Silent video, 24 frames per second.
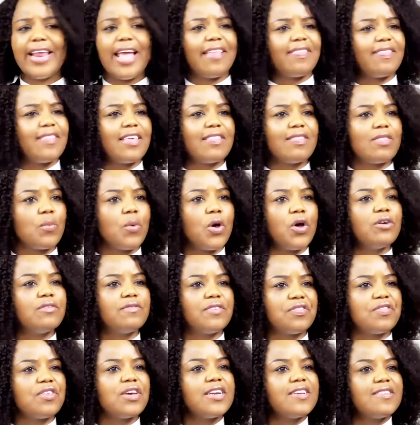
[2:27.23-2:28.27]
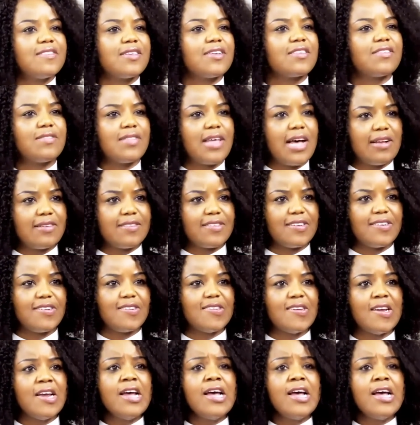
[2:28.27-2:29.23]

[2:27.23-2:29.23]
I think there were over 36,000